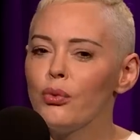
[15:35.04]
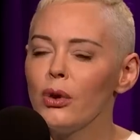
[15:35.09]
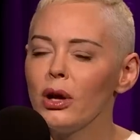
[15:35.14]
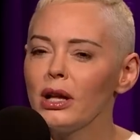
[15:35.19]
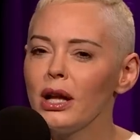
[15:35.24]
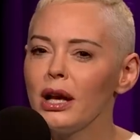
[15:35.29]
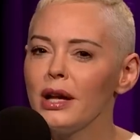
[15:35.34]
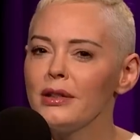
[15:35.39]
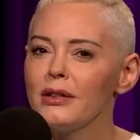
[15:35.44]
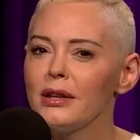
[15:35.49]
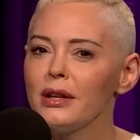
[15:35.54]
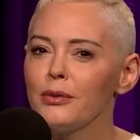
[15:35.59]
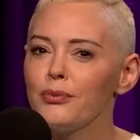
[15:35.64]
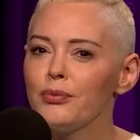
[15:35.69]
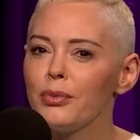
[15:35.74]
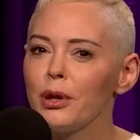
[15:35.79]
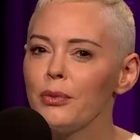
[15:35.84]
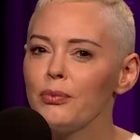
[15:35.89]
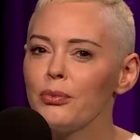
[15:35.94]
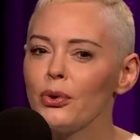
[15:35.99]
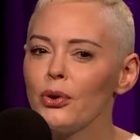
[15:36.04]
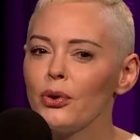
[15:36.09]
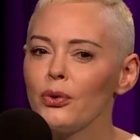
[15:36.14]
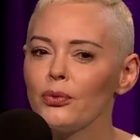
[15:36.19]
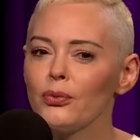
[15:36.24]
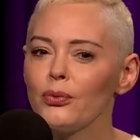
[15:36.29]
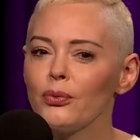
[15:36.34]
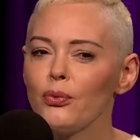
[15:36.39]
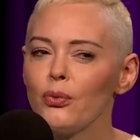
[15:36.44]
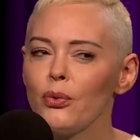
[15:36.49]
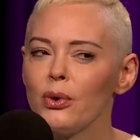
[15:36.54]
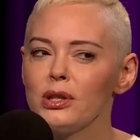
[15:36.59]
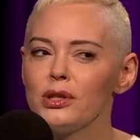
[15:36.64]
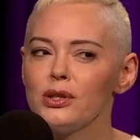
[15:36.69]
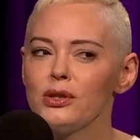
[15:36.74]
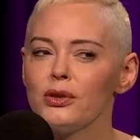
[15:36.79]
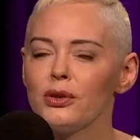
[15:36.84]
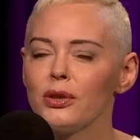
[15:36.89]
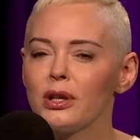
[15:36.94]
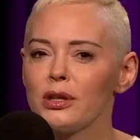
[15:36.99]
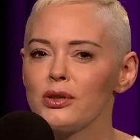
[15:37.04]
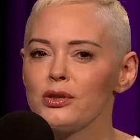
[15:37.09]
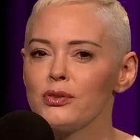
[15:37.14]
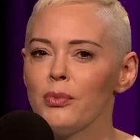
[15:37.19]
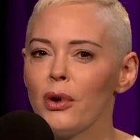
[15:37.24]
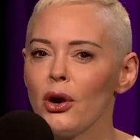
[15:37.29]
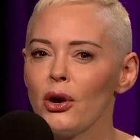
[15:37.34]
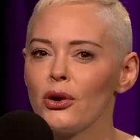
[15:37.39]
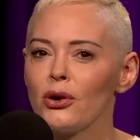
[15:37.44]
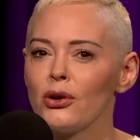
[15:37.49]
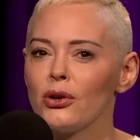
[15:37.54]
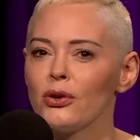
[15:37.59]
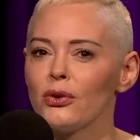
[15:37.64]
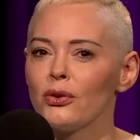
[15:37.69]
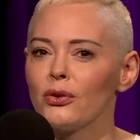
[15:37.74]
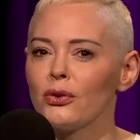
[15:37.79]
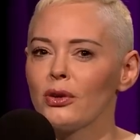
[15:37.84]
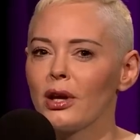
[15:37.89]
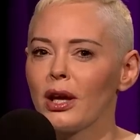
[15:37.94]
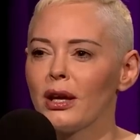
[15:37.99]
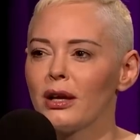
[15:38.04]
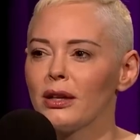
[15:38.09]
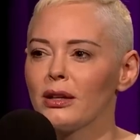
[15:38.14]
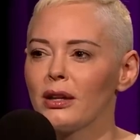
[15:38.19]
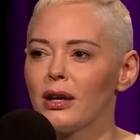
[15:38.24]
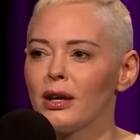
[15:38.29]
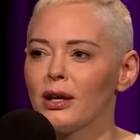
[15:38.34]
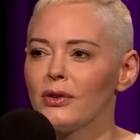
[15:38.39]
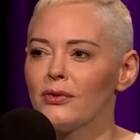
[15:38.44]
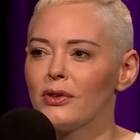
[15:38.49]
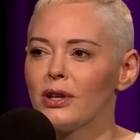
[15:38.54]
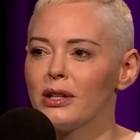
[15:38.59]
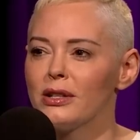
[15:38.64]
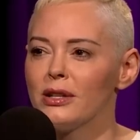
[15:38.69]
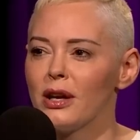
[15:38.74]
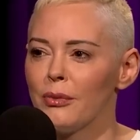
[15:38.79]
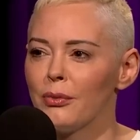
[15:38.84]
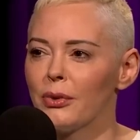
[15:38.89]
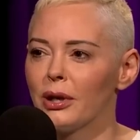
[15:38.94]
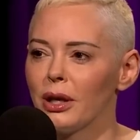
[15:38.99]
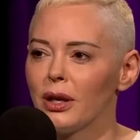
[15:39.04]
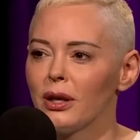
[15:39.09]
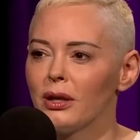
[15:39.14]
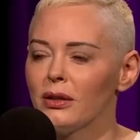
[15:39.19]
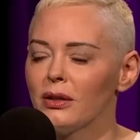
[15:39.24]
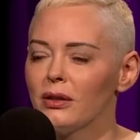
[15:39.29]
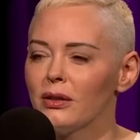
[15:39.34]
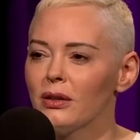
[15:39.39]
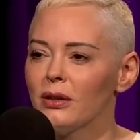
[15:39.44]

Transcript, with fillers: well i think people once you get smarter you can't kind of get dumb again